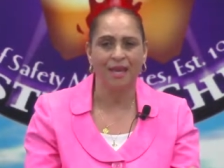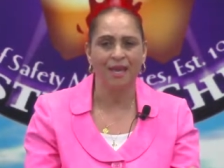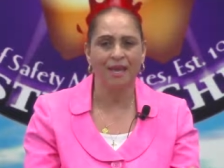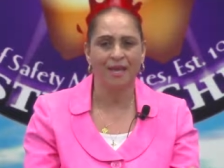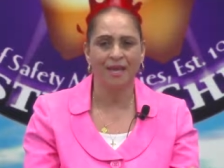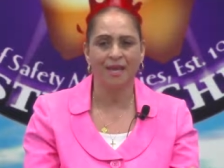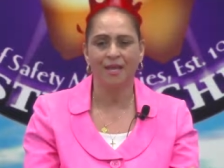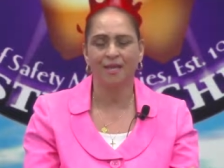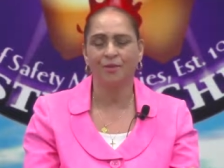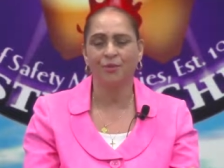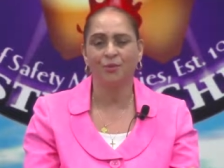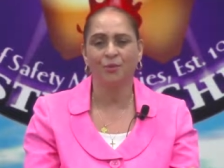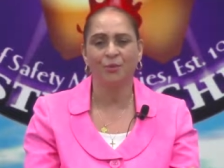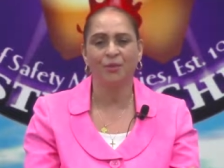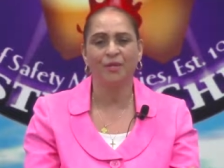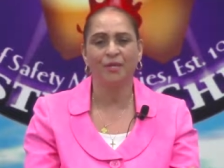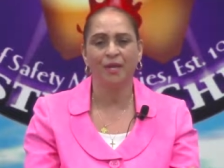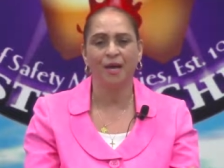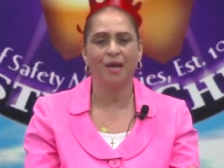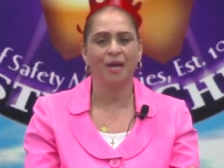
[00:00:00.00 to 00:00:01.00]
and
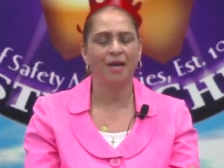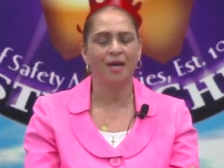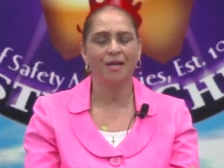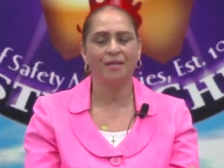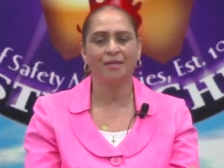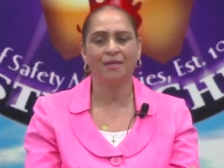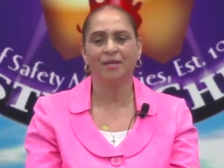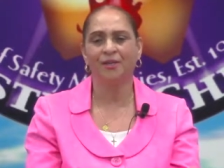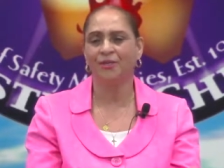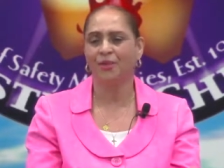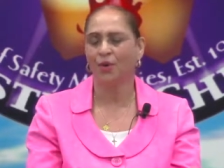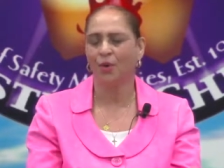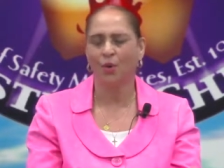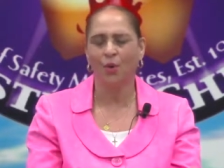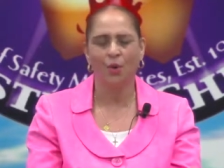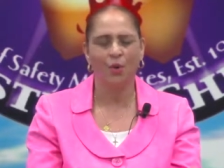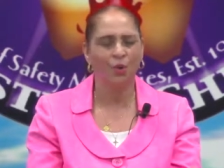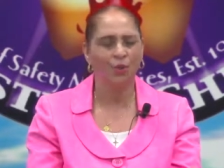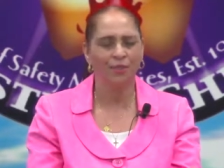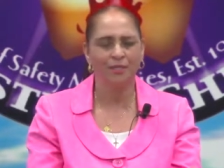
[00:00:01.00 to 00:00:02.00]
we honor the
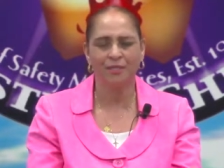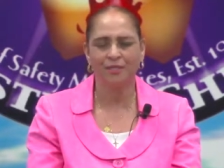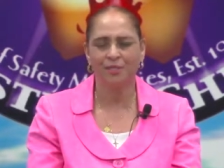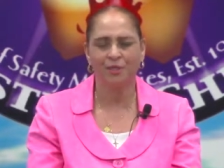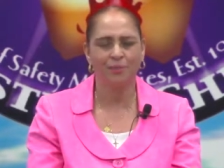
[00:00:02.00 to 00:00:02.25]
Holy